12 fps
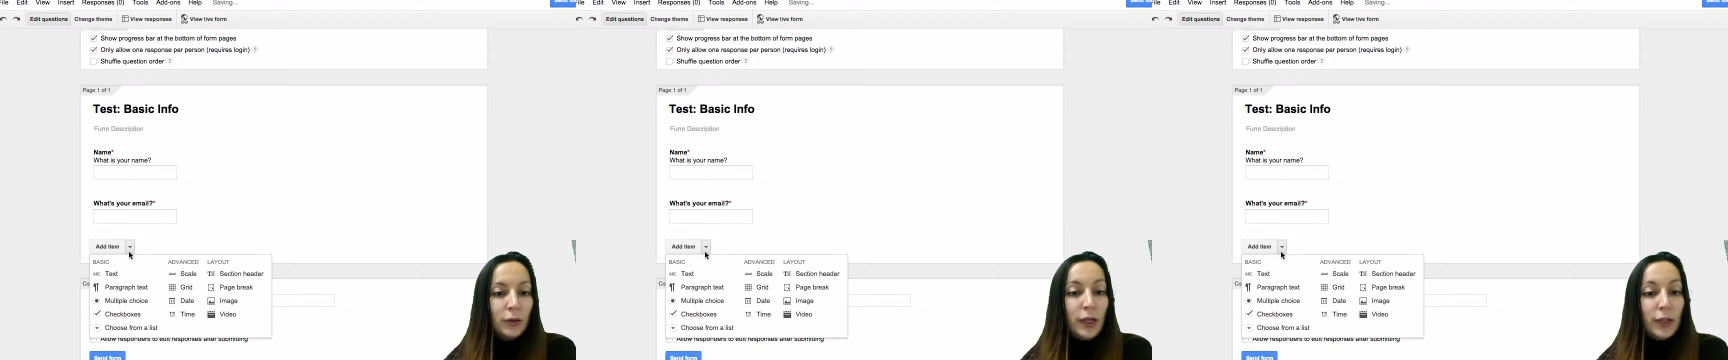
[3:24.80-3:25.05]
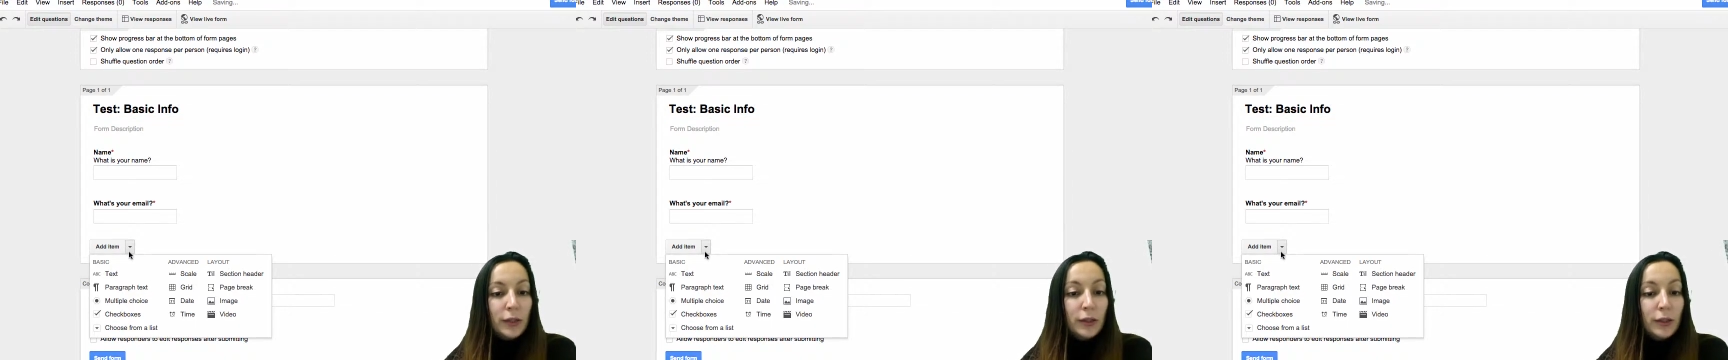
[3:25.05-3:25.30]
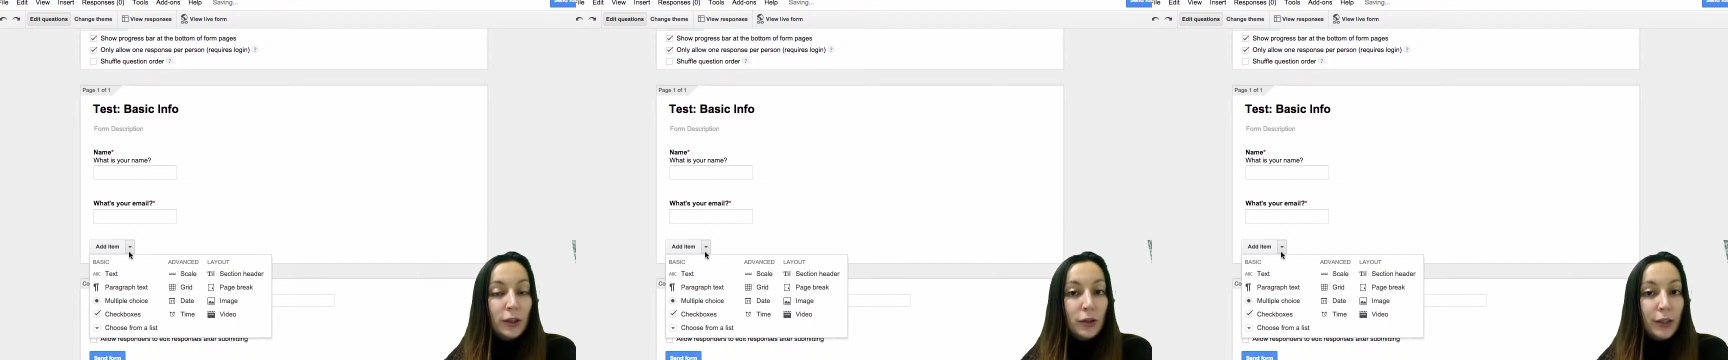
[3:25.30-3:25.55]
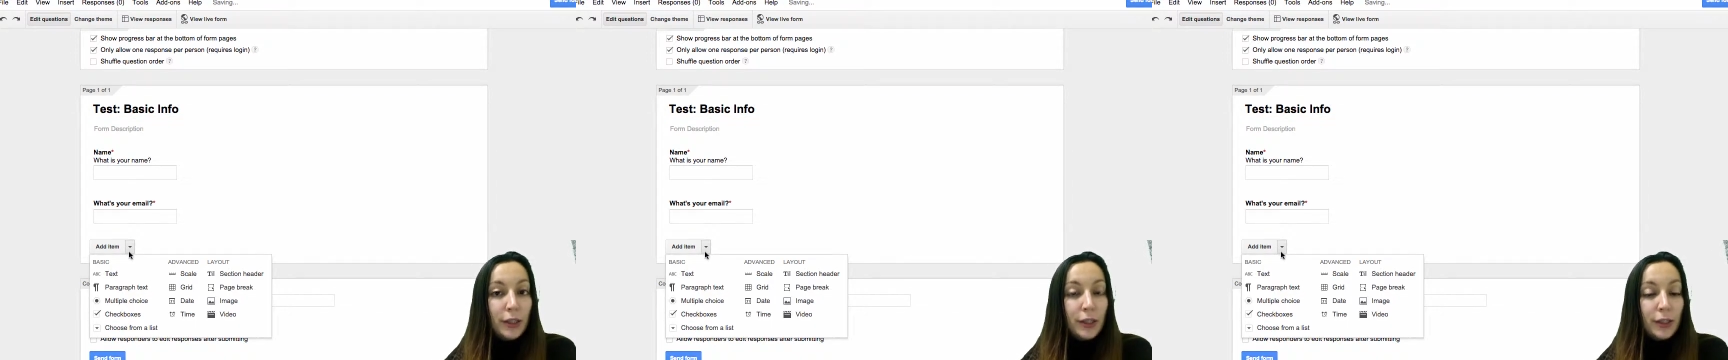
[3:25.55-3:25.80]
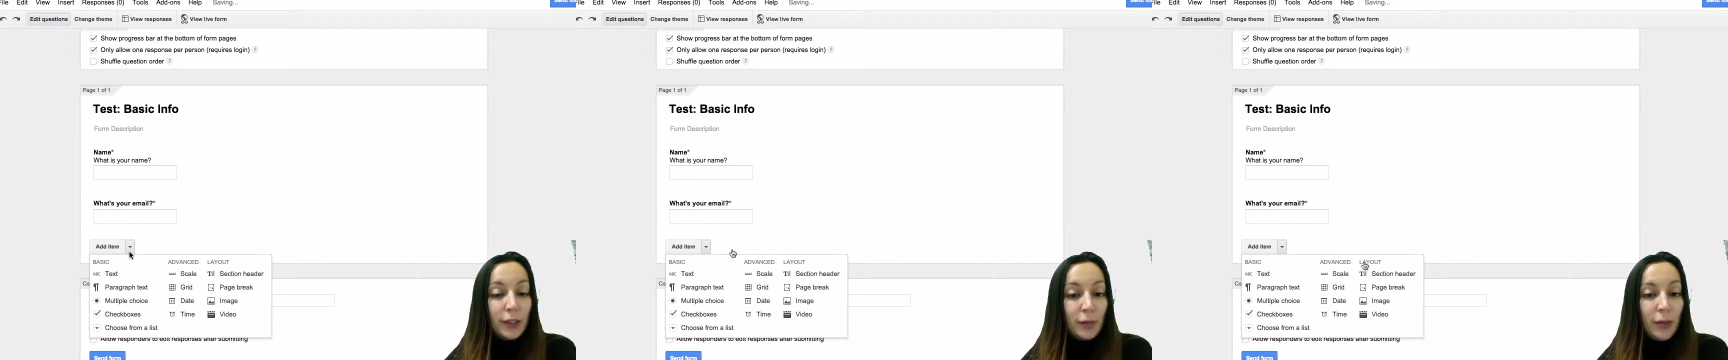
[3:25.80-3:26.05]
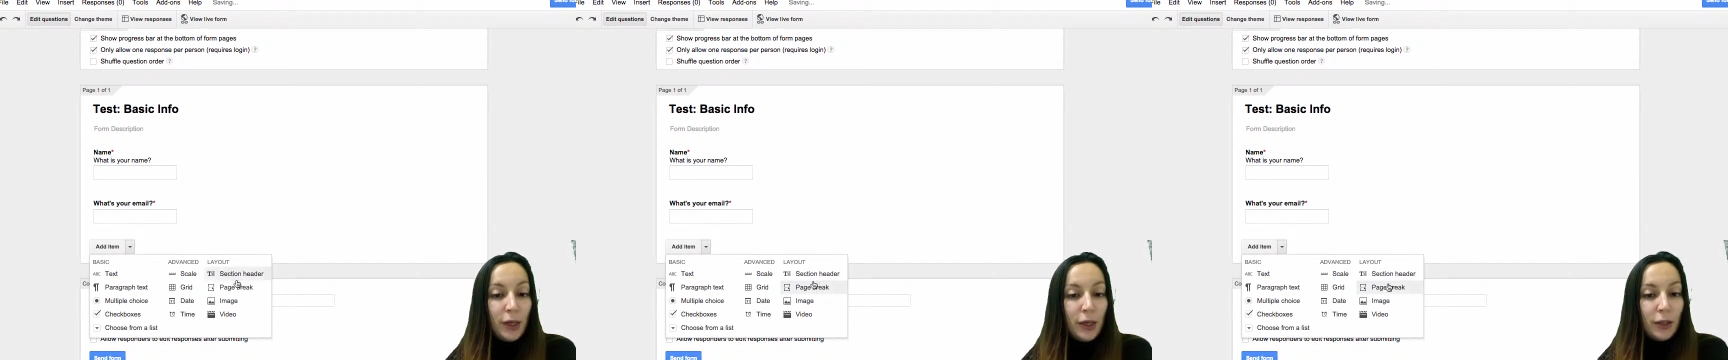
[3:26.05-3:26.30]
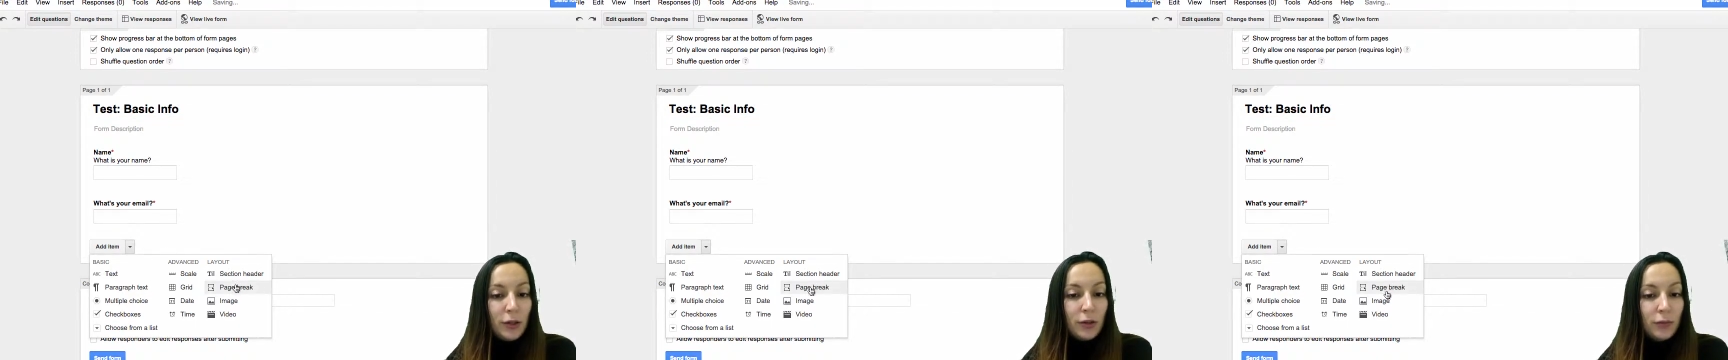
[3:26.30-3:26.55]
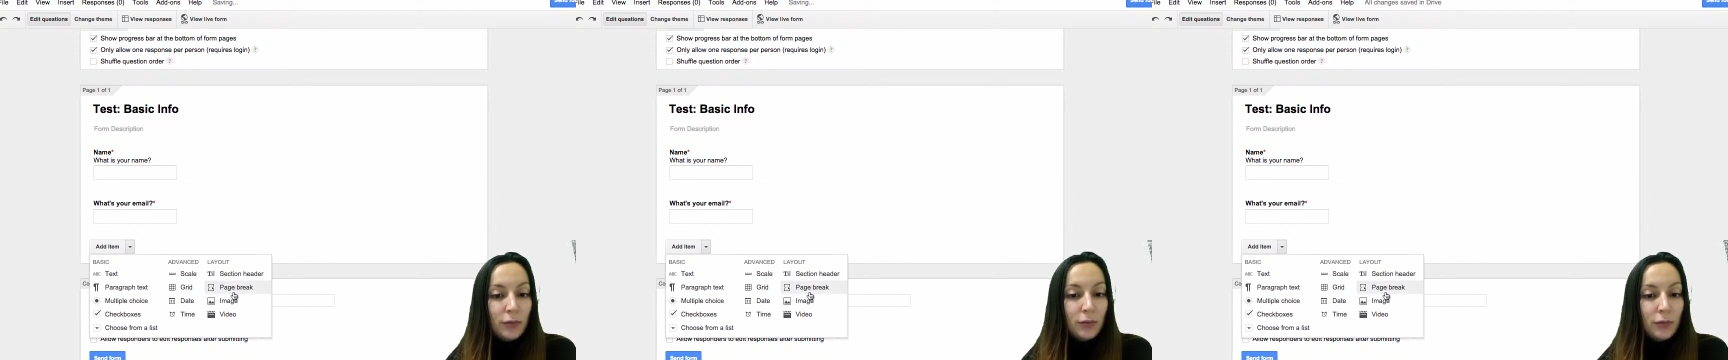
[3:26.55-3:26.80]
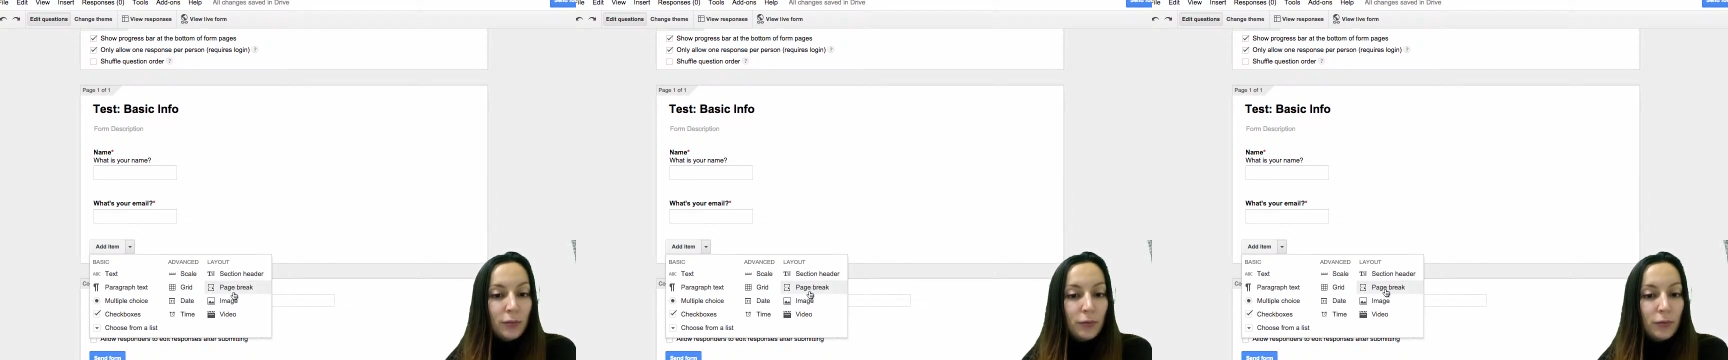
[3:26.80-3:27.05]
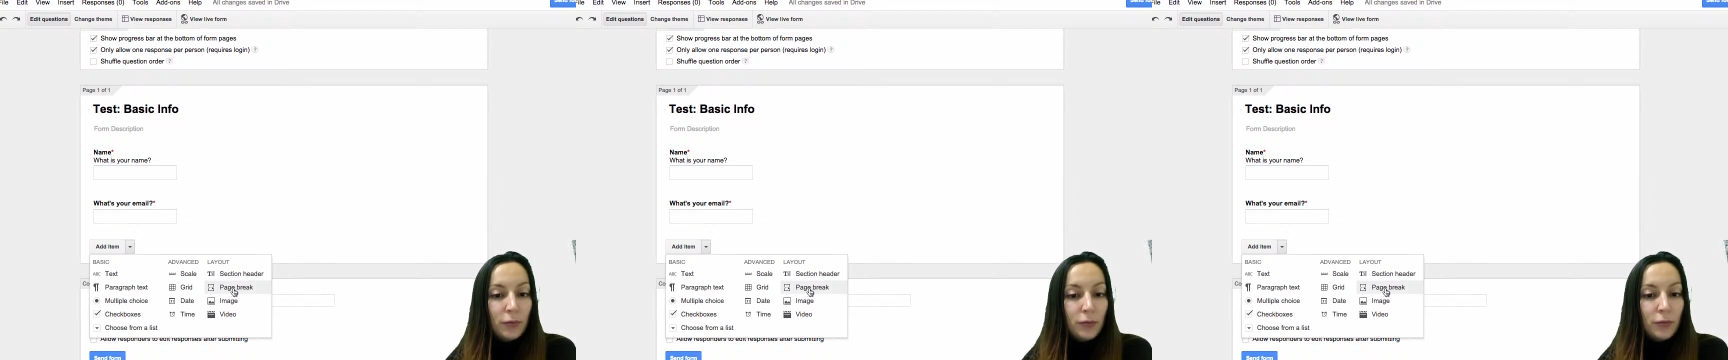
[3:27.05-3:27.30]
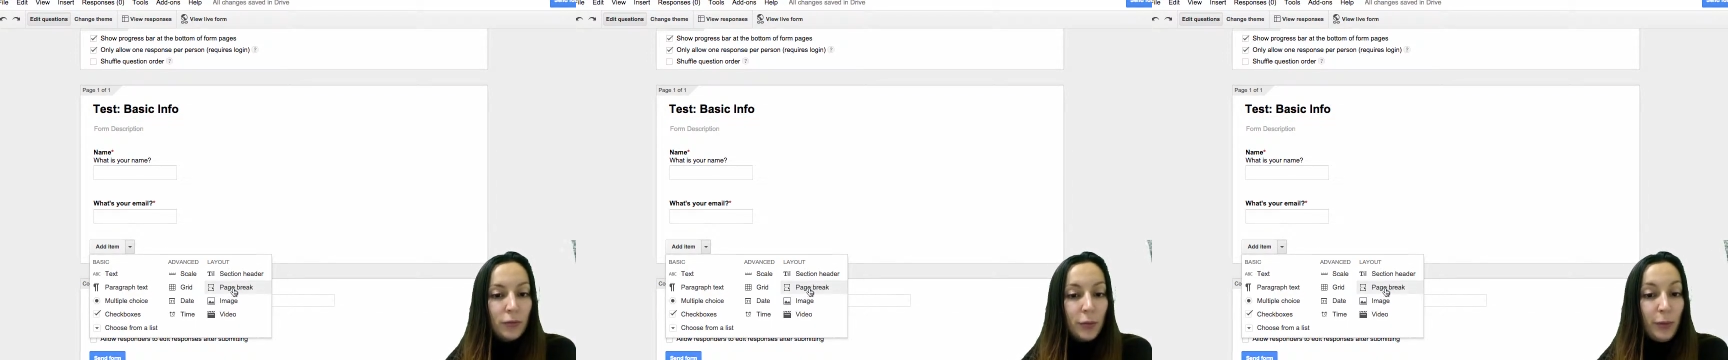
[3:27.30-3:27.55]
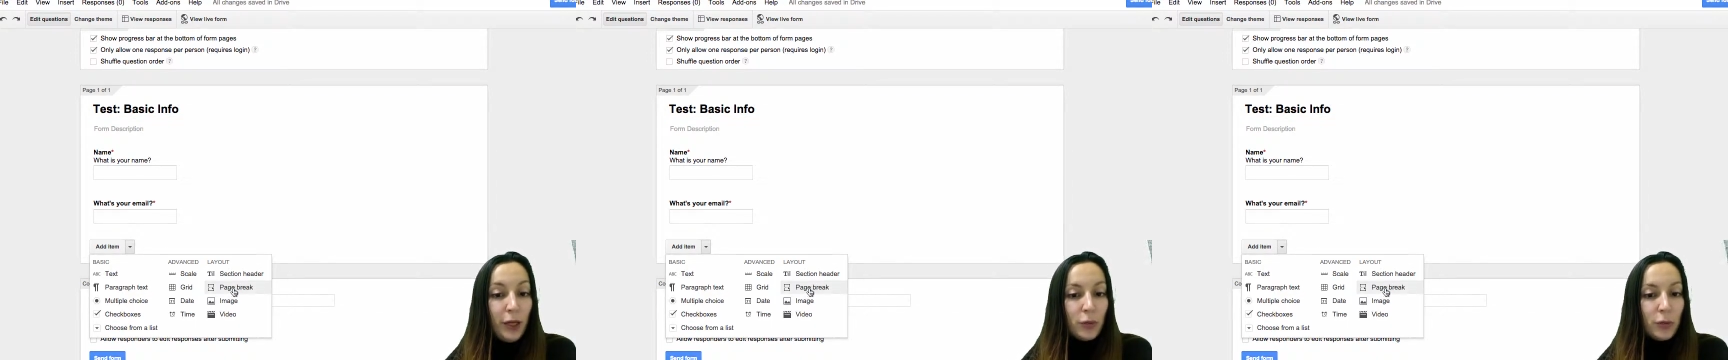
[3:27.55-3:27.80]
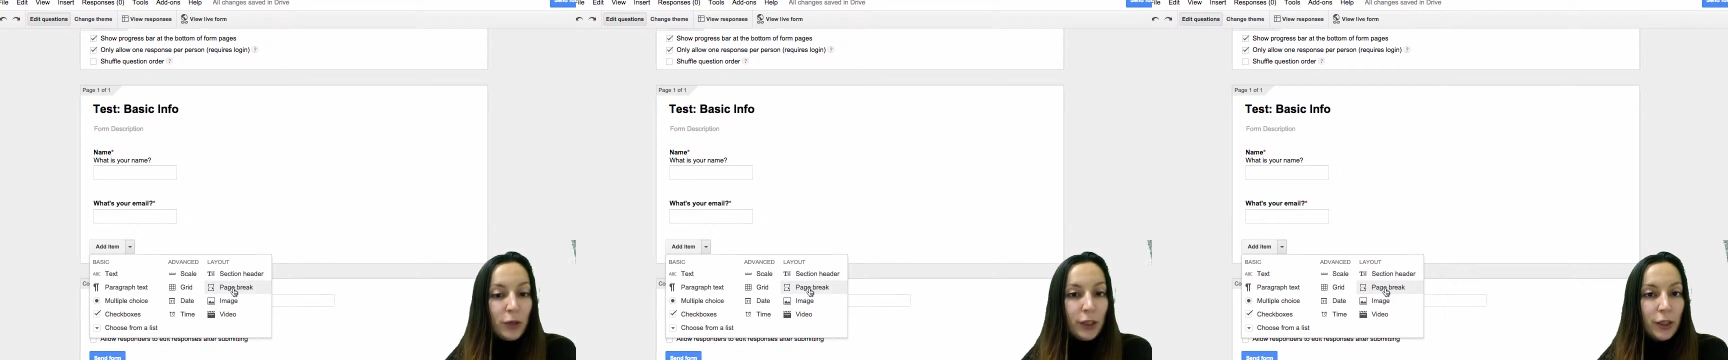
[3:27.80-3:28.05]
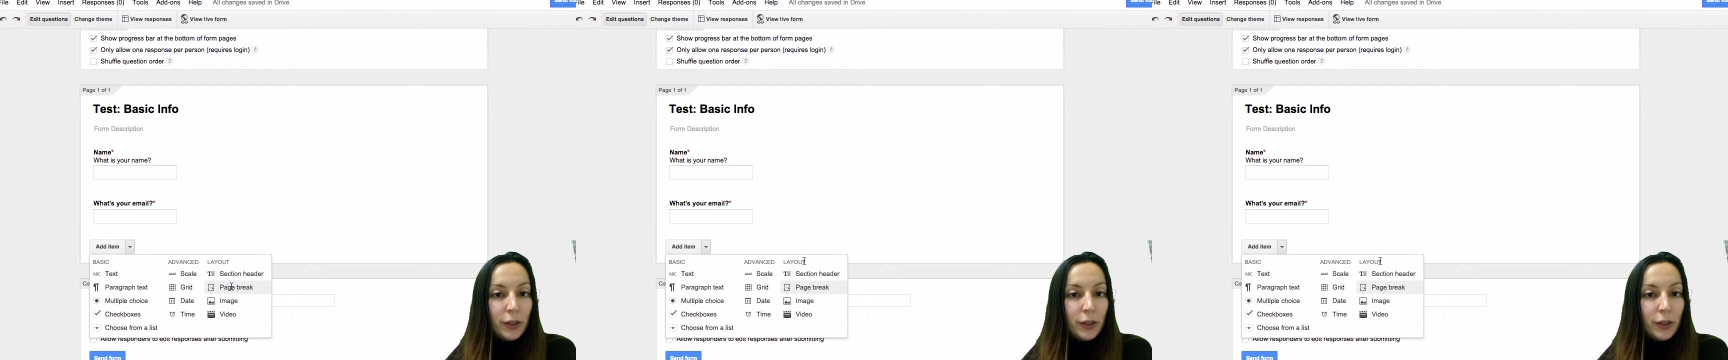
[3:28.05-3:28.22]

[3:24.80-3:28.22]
Next, I'll create a second page with a page break